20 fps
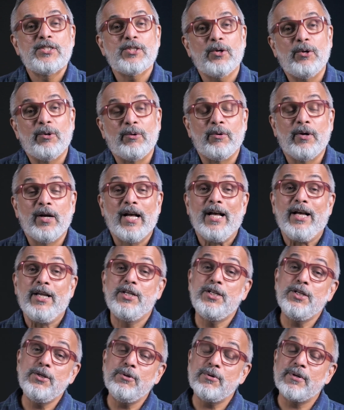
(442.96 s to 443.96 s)
So,
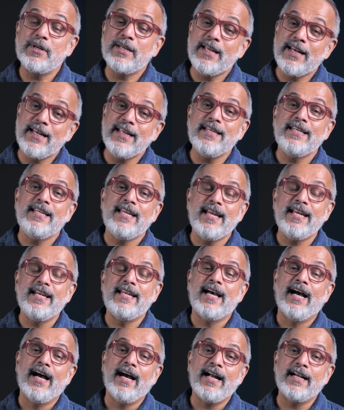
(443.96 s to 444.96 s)
do you really
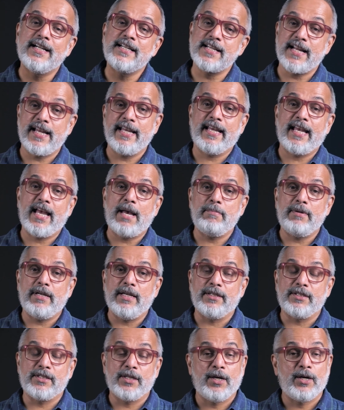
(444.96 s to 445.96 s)
need a dry
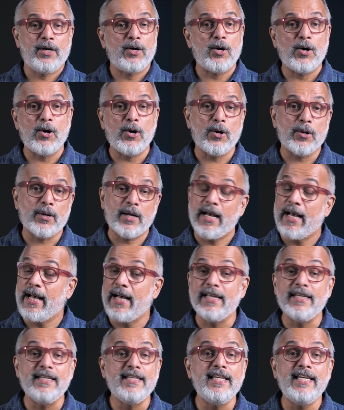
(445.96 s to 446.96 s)
cabinet or
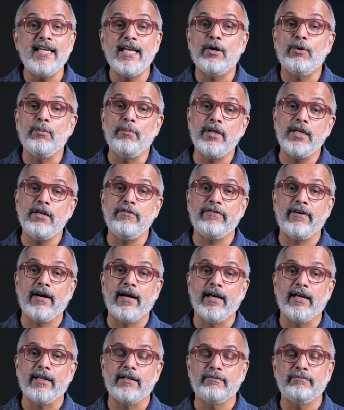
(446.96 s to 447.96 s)
a
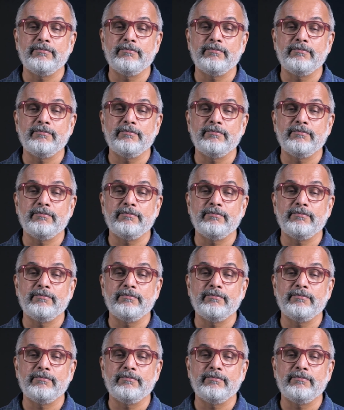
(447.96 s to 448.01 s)
dehumidifier?